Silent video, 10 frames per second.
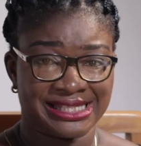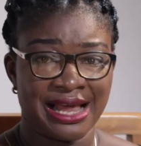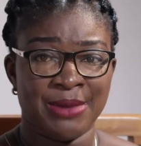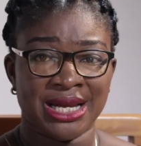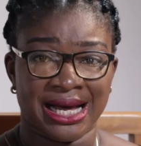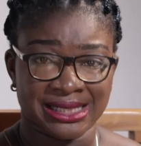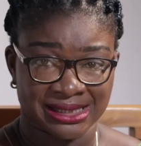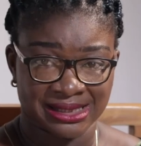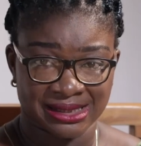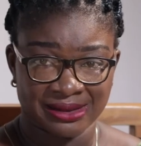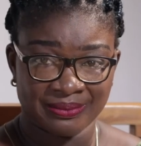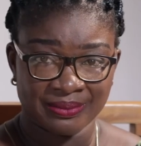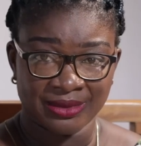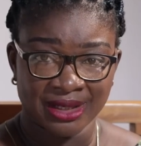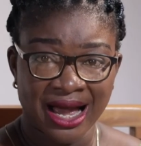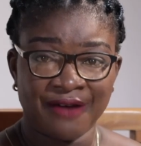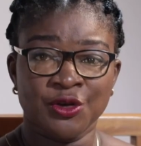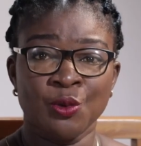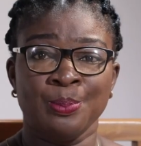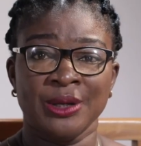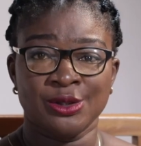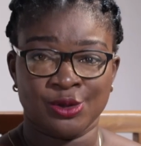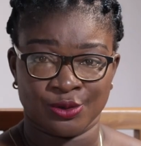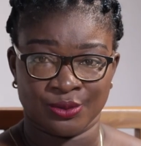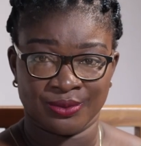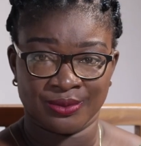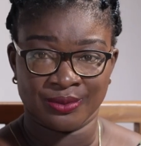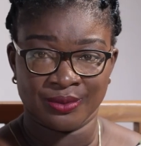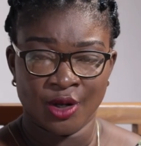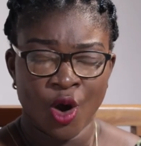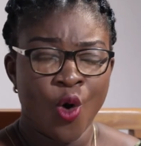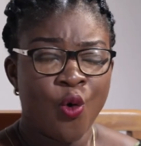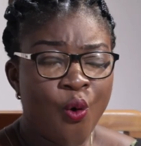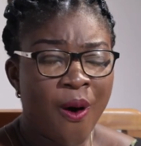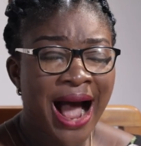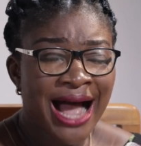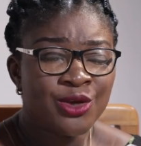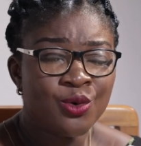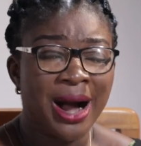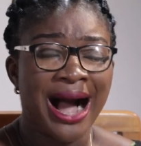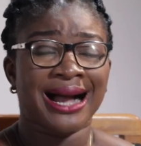seminars have you been to? Who are you